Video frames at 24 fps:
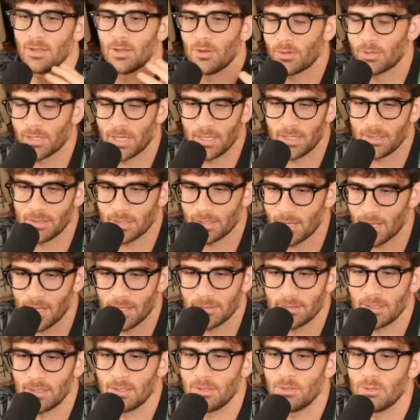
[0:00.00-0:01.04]
okay, the
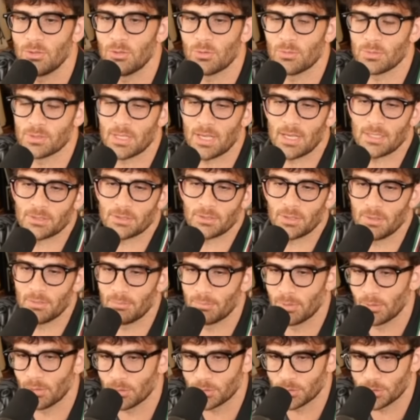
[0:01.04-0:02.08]
content nuke was actually
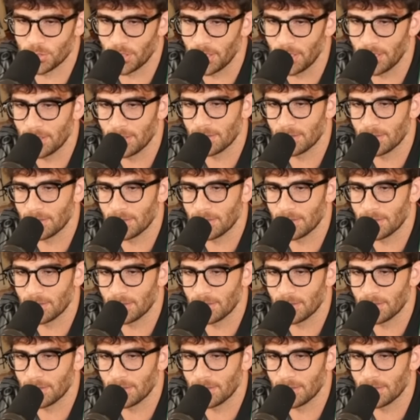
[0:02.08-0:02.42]
bullshit.